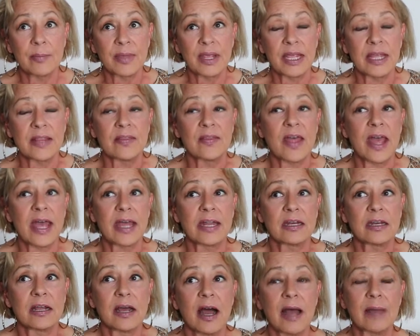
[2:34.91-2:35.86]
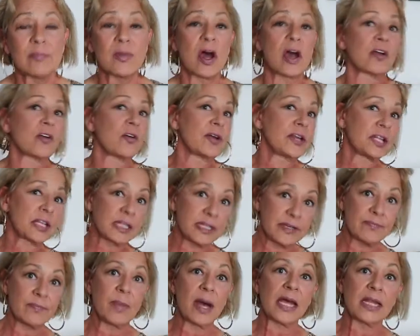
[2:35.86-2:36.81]
in that I'm not going to
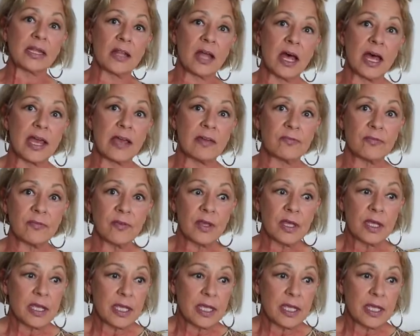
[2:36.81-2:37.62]
live my life